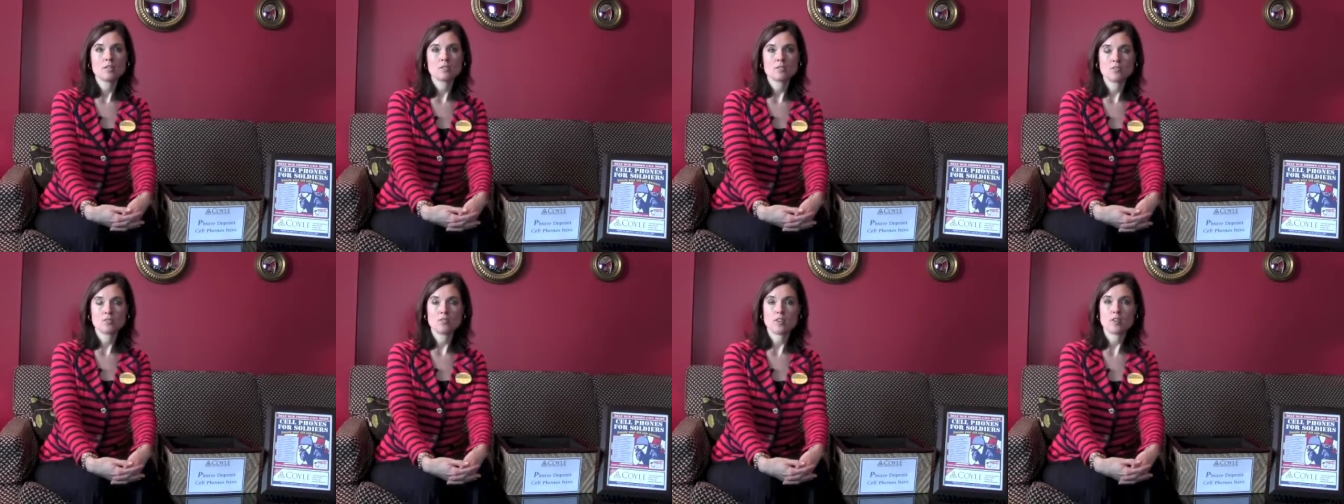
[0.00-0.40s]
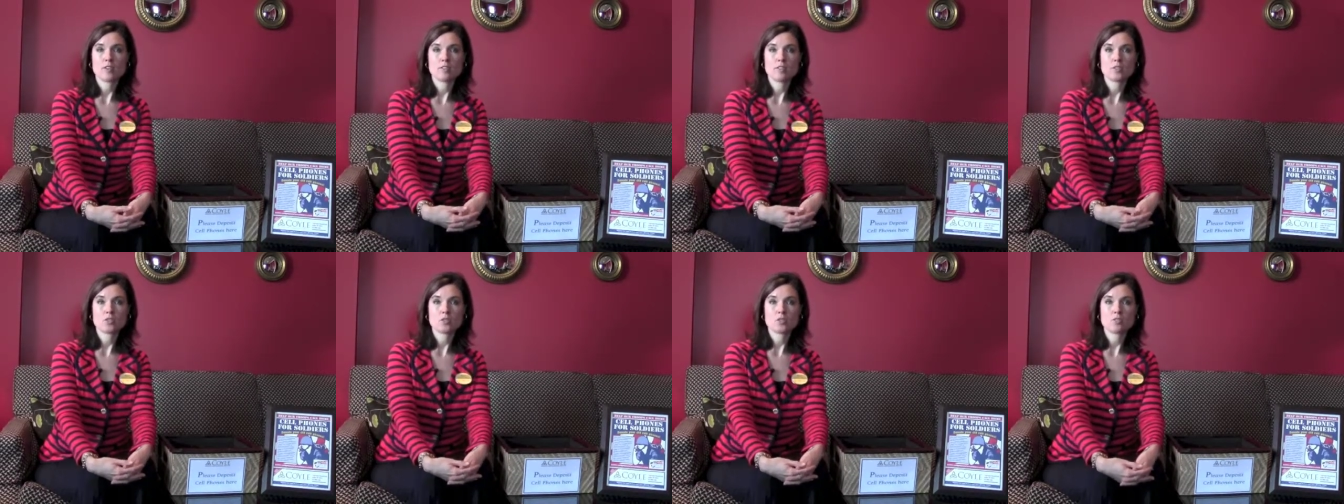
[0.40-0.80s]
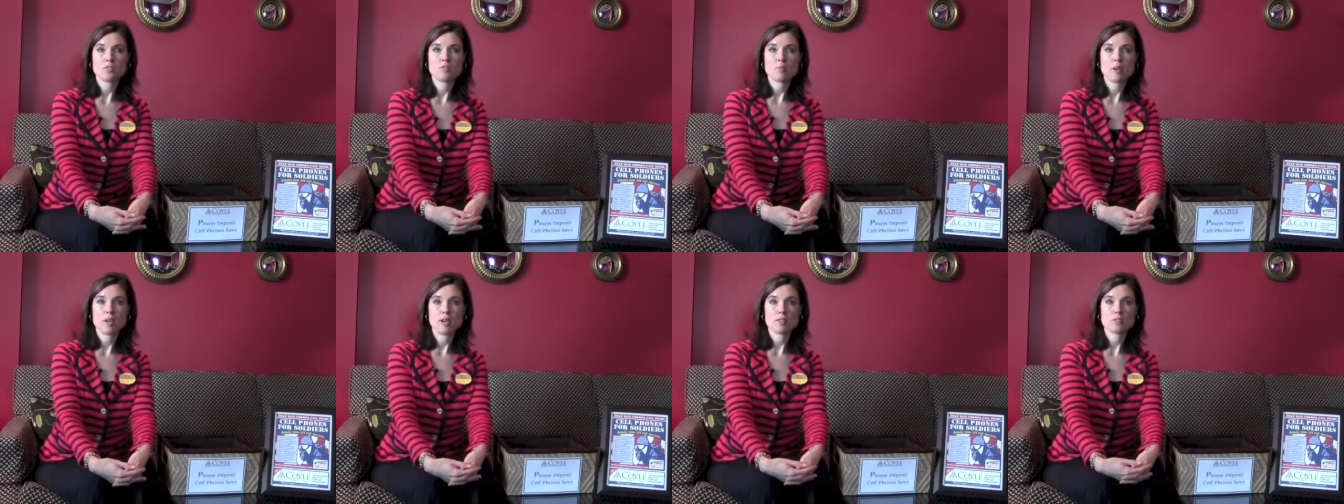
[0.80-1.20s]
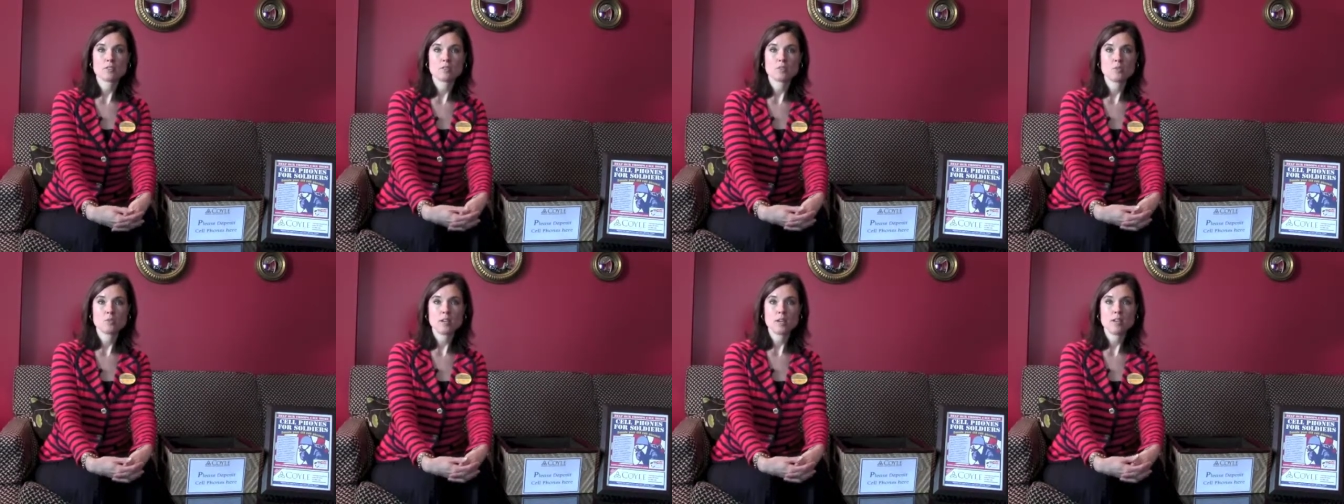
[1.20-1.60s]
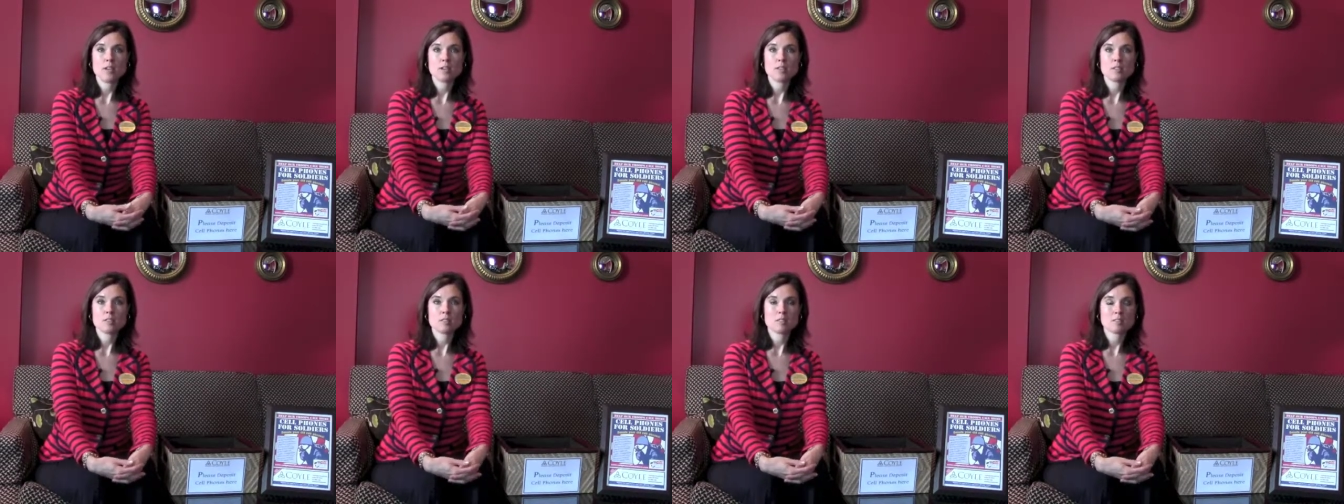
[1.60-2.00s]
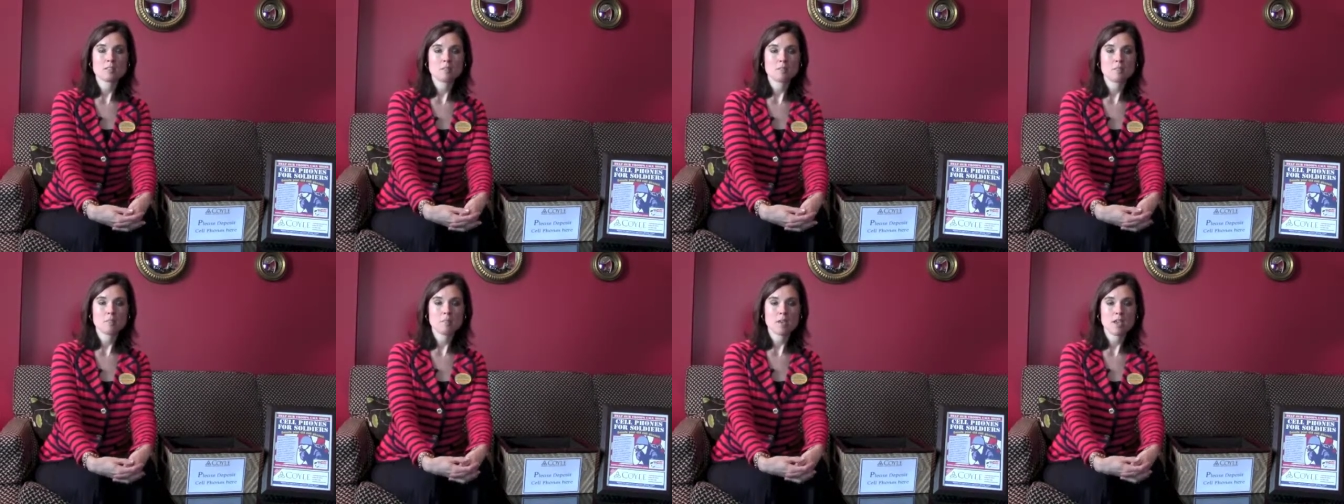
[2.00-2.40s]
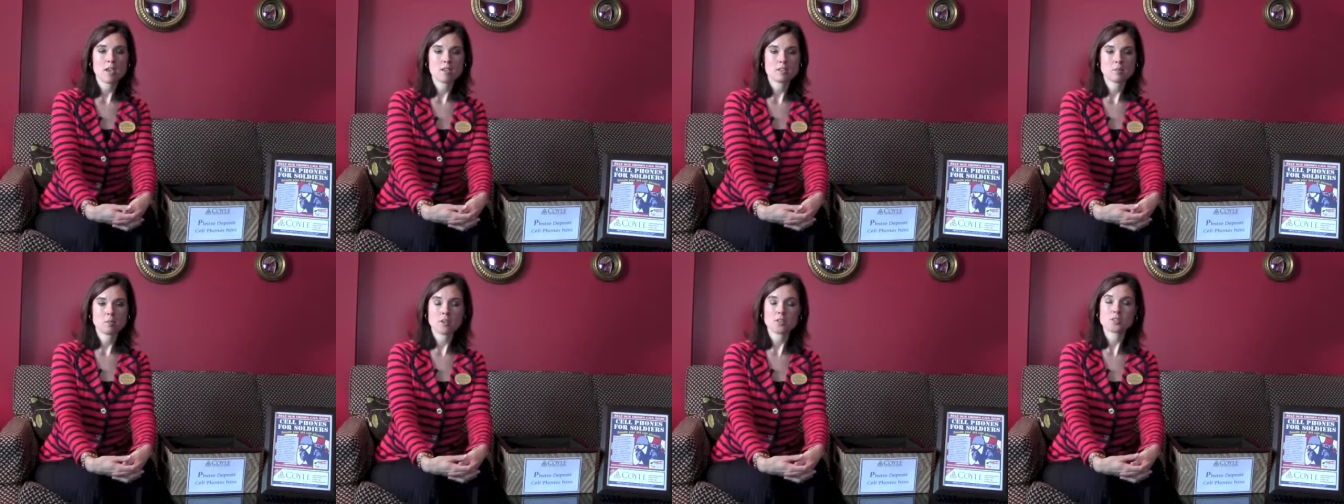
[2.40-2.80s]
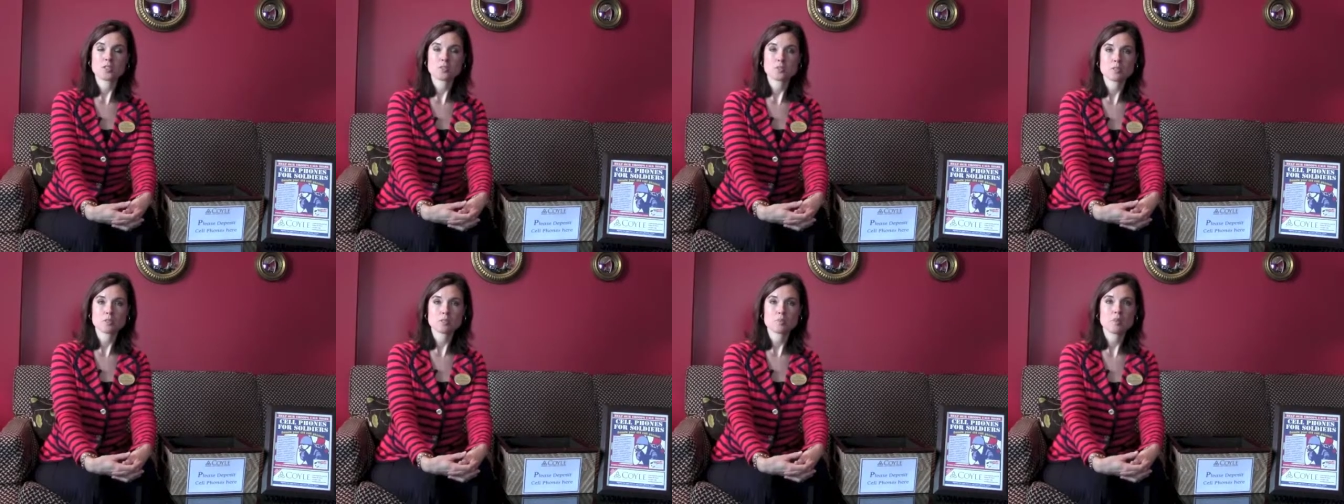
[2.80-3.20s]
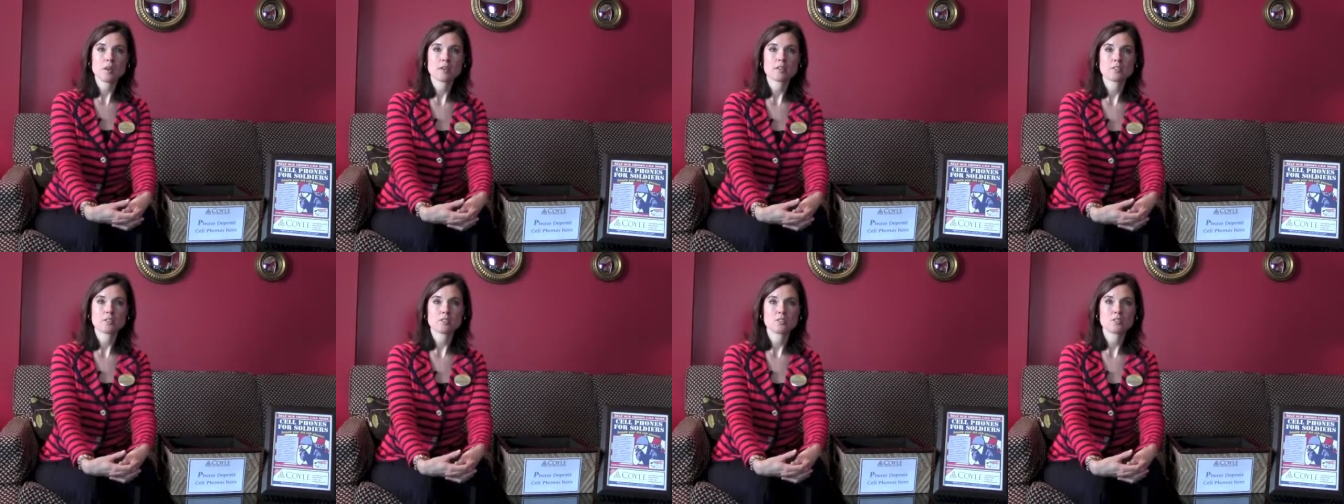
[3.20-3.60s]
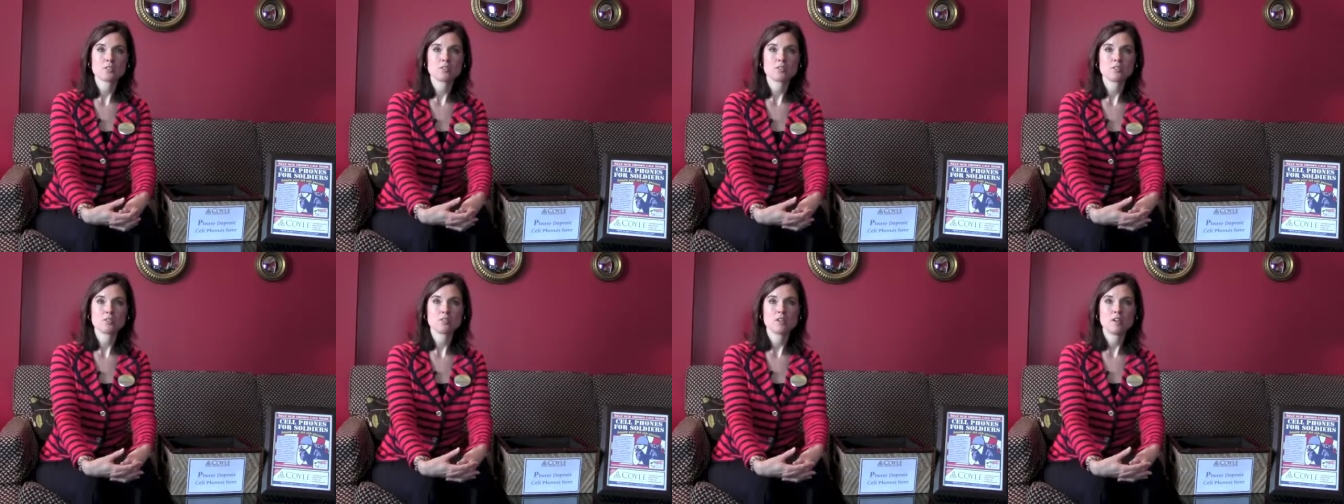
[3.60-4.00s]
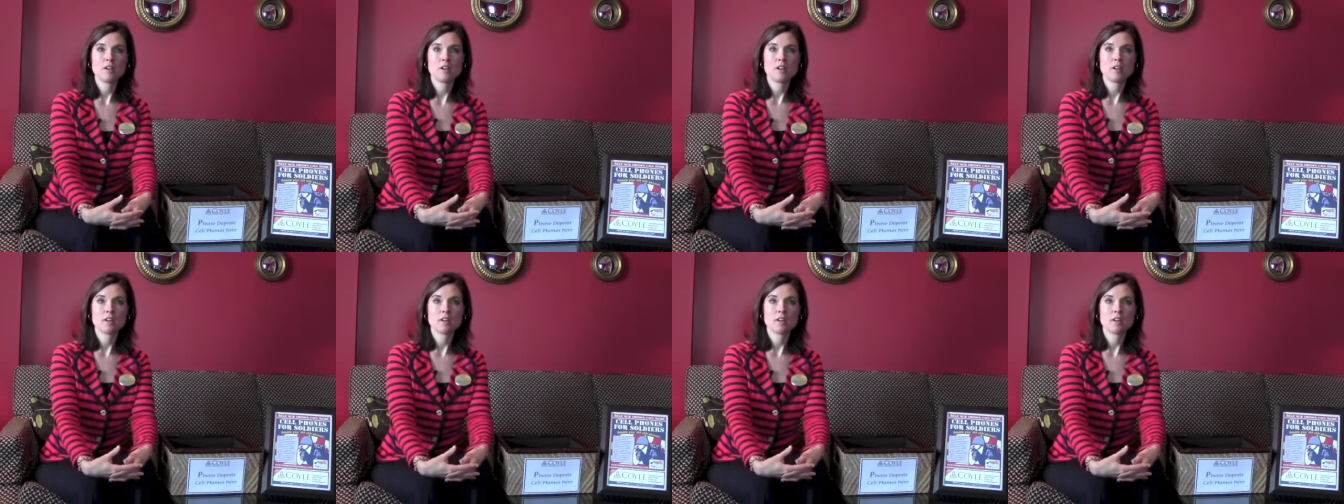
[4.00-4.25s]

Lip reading: those veterans who have passed away is pay special respects through